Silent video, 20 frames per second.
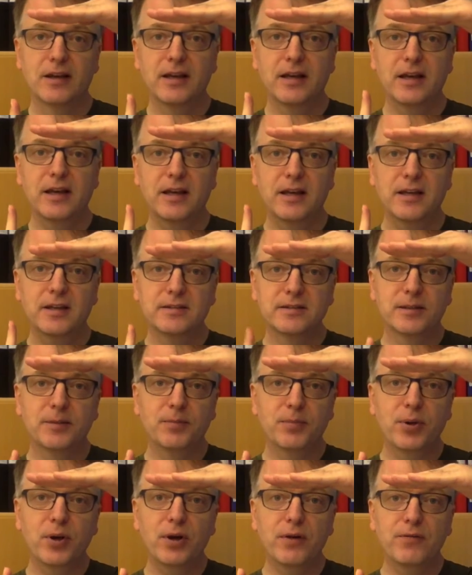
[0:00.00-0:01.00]
is in
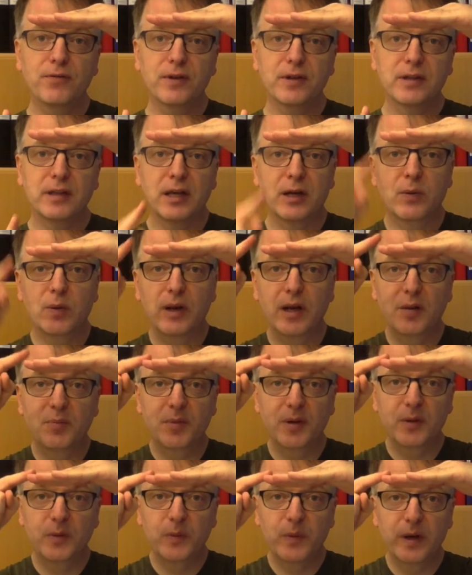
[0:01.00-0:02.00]
perfect
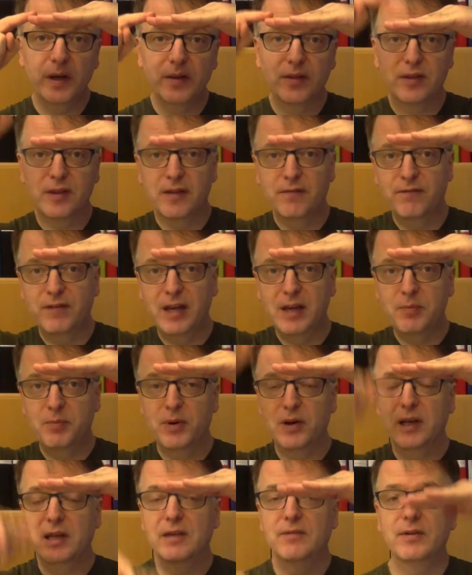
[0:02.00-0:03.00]
equilibrium with the vapor
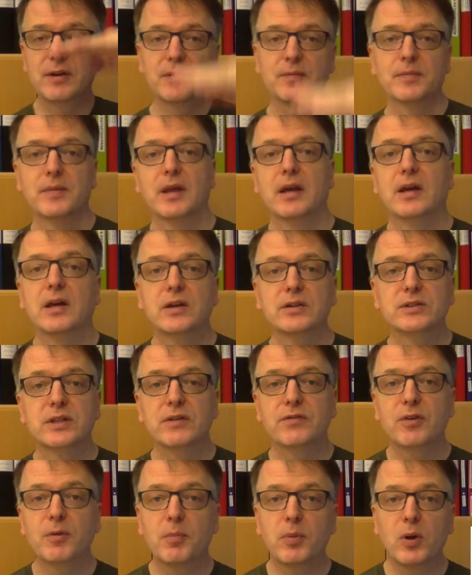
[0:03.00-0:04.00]
leaving. So
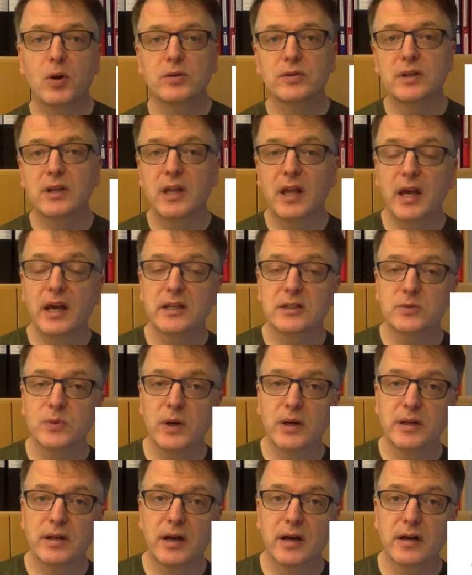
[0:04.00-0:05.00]
if you plot in an
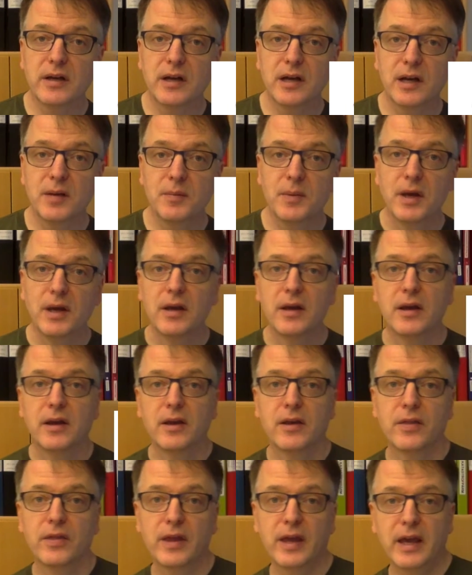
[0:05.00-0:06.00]
XY diagram,
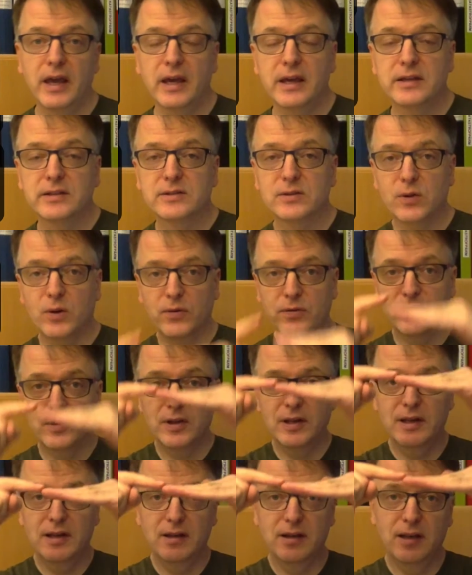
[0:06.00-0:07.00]
the X of
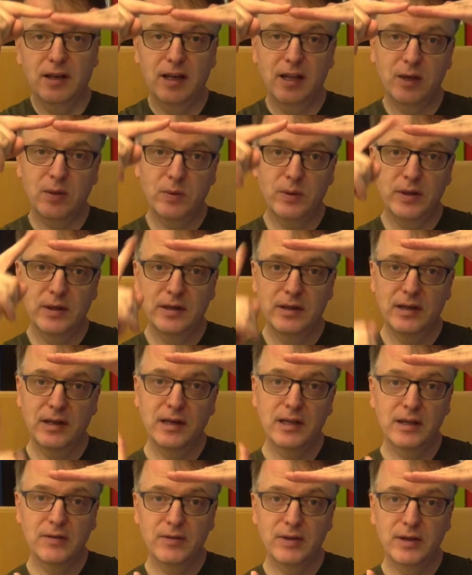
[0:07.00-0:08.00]
the liquid
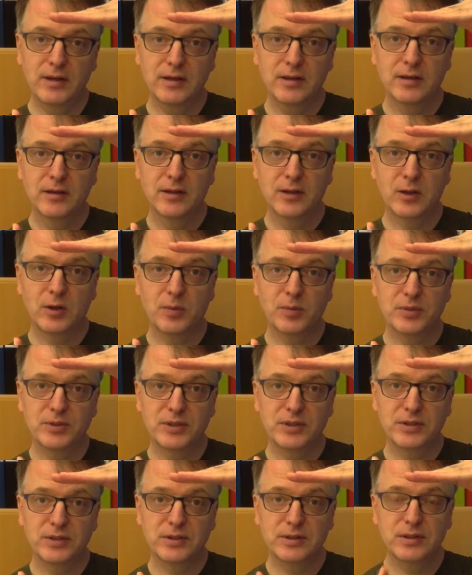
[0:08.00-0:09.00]
leaving the
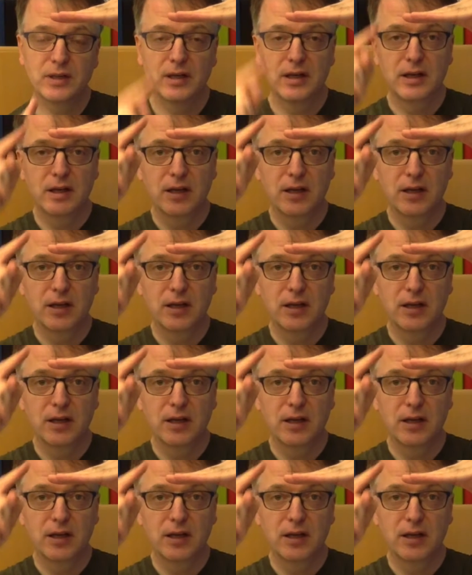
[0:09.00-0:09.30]
composition